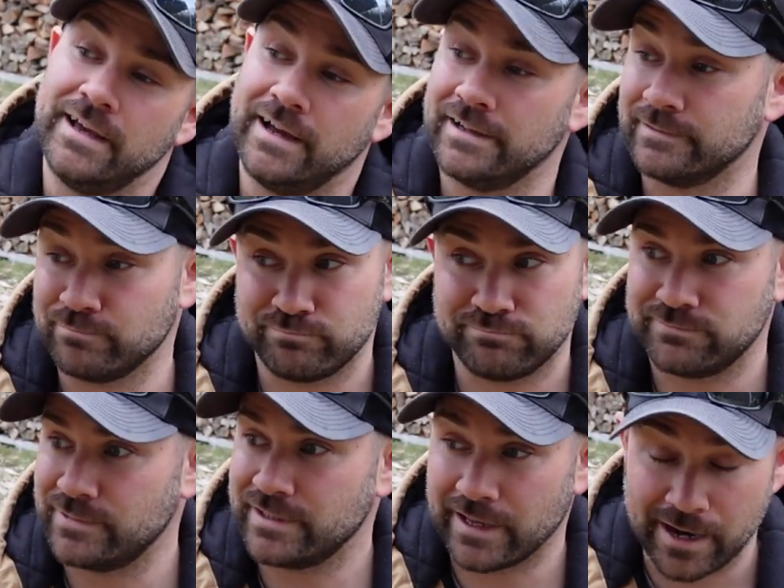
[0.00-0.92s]

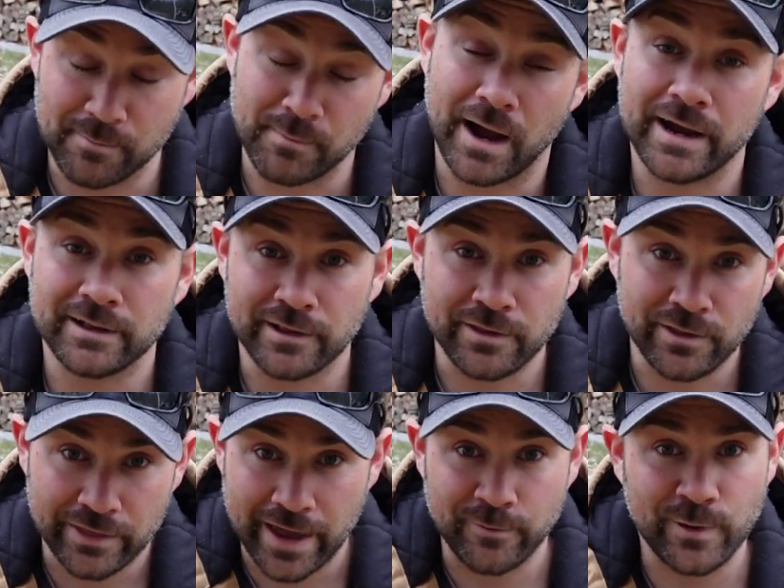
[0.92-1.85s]
It's like a mile
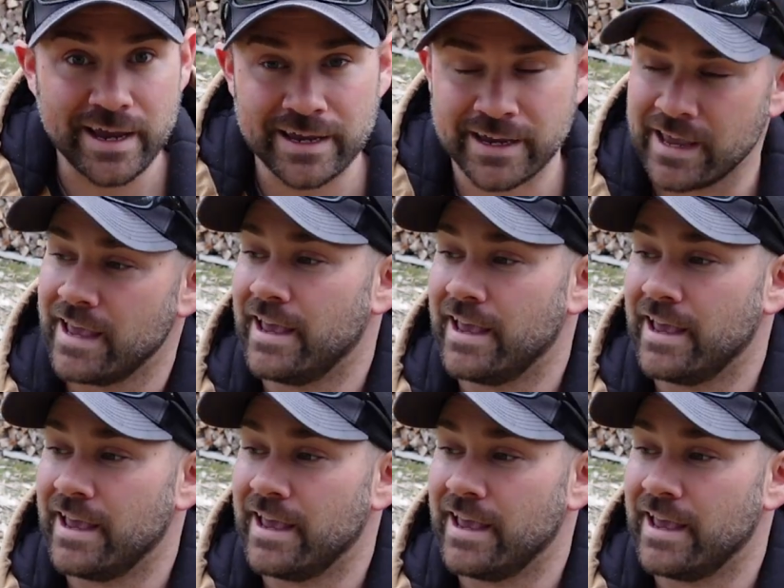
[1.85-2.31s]
that way,